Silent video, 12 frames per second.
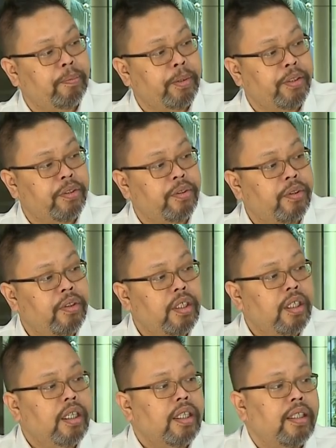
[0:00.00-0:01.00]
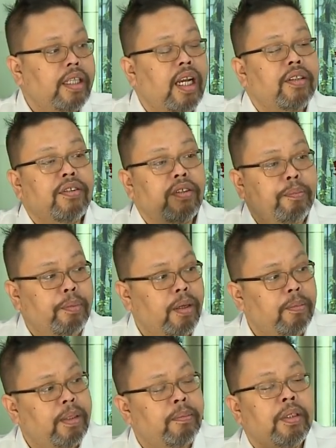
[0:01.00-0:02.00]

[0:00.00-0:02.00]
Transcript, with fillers: period. Ah. That's the problem.